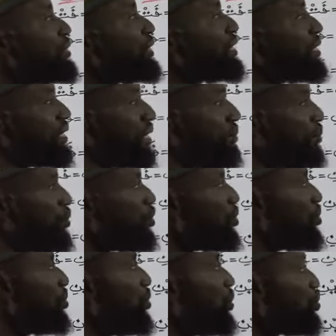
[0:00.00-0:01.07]
is a
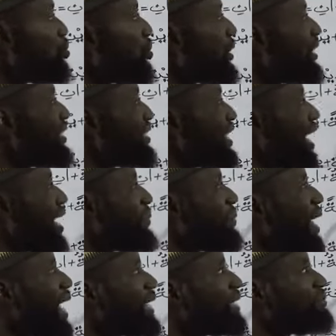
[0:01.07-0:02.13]
book. So
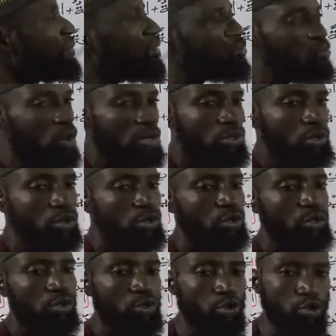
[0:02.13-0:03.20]
kitabani means what?
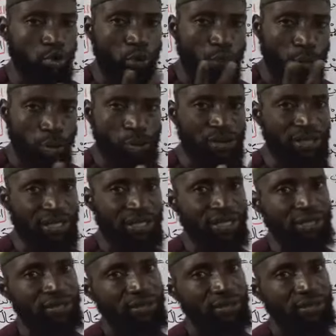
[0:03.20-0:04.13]
2 books.